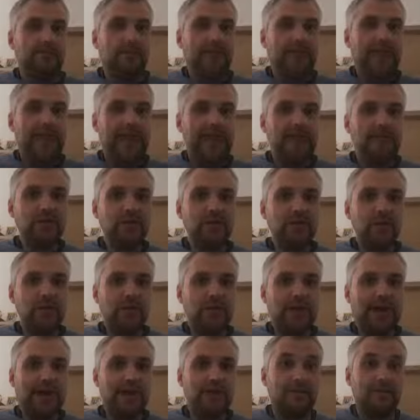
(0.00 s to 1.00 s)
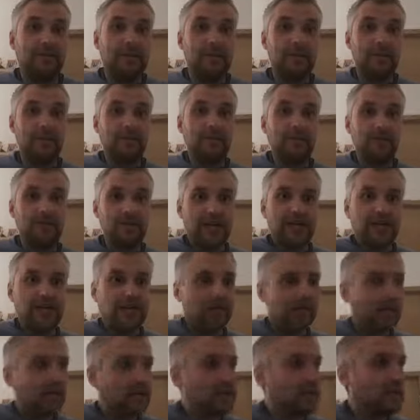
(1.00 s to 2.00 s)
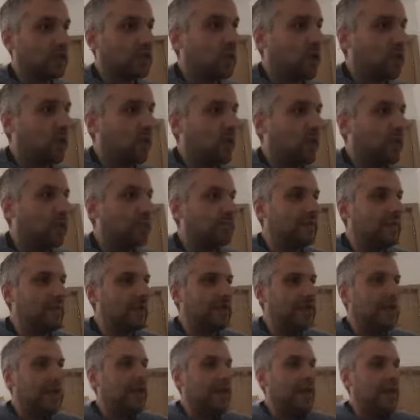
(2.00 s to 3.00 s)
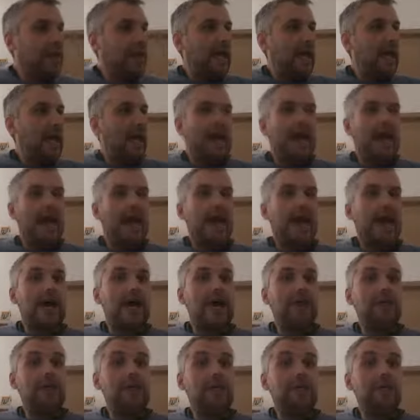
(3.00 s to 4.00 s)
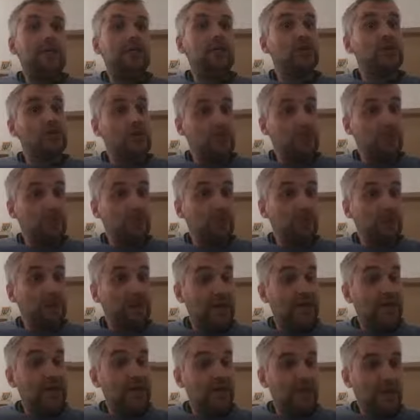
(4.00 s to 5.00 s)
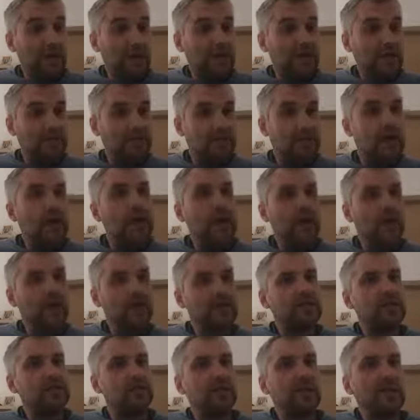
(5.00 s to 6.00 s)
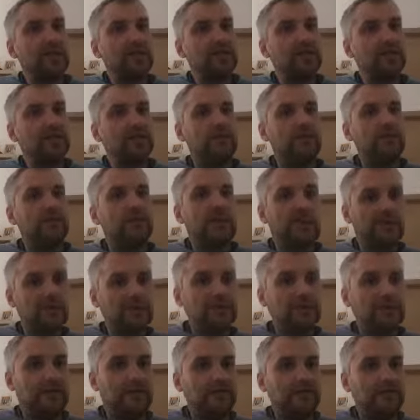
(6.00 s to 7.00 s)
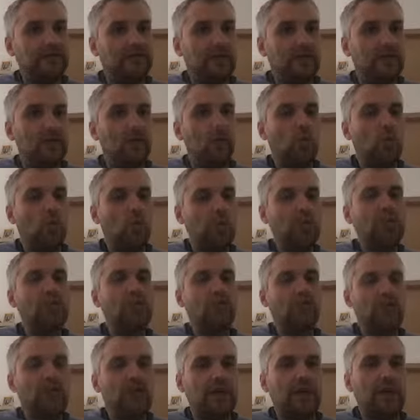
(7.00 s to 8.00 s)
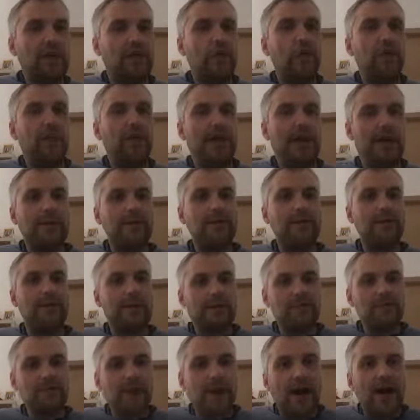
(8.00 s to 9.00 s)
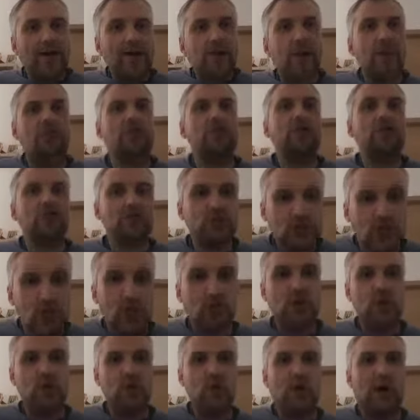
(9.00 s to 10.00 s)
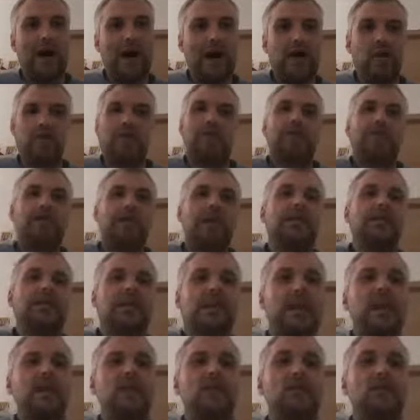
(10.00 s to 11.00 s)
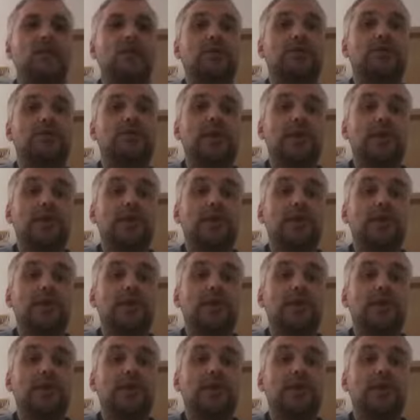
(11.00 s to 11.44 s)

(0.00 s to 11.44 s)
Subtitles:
They have to do that. That's the objective. That's the goal. And then the general becomes creative. He asks the captain, what do you think will happen if I will show you how to take the house?